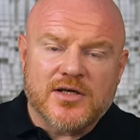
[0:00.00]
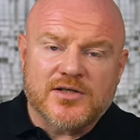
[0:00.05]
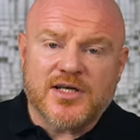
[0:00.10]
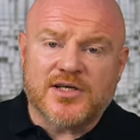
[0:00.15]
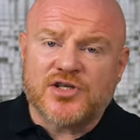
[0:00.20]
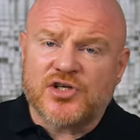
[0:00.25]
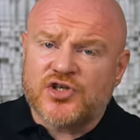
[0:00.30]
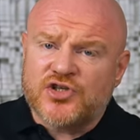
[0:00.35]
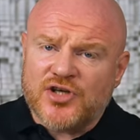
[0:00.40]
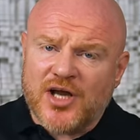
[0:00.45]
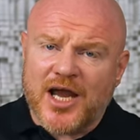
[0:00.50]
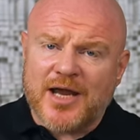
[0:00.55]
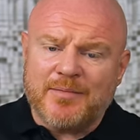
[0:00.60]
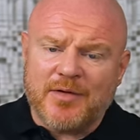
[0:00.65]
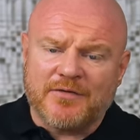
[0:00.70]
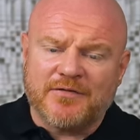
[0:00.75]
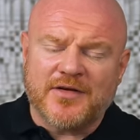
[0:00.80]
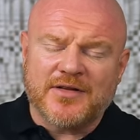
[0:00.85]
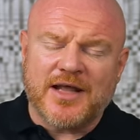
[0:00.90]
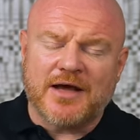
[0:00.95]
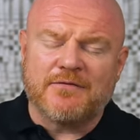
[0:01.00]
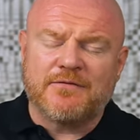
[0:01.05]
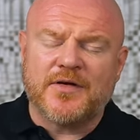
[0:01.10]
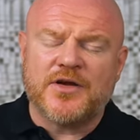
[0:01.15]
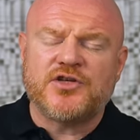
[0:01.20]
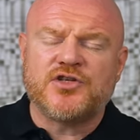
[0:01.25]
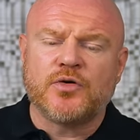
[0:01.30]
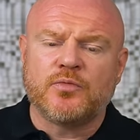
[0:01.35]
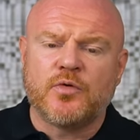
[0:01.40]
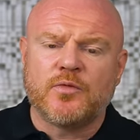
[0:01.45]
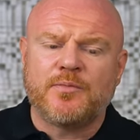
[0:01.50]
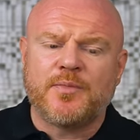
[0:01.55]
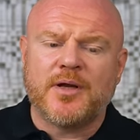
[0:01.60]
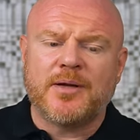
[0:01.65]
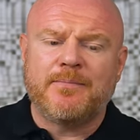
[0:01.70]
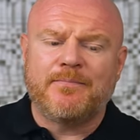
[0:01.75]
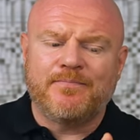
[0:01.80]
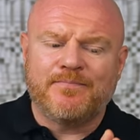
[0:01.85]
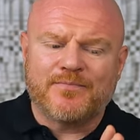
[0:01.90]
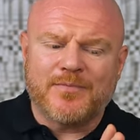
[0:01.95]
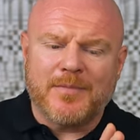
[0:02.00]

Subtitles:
So it's a shame. I think that feature would be